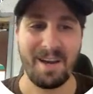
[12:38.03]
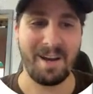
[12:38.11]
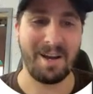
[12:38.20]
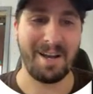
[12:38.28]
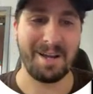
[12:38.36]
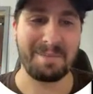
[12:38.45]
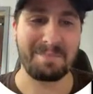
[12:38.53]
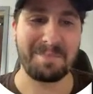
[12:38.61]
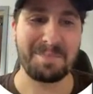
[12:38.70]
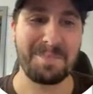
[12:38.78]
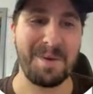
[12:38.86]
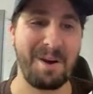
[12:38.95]
All
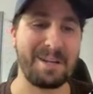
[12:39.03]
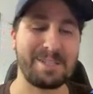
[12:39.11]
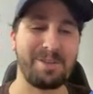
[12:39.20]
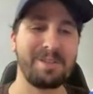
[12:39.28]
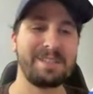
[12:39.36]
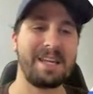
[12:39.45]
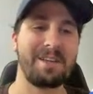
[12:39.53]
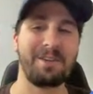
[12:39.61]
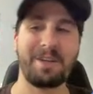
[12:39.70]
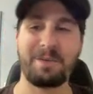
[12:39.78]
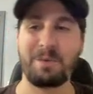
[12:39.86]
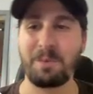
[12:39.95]
right, so let's take a
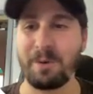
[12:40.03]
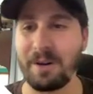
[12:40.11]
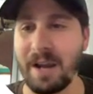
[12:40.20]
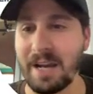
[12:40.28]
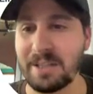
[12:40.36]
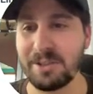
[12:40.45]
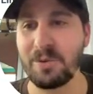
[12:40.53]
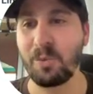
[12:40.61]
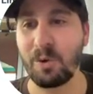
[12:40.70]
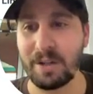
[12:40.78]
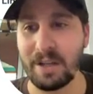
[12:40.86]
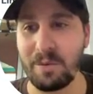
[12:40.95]
look at what we're actually
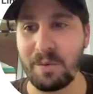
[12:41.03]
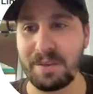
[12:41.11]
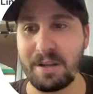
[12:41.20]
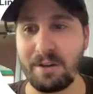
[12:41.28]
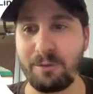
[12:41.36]
working with here.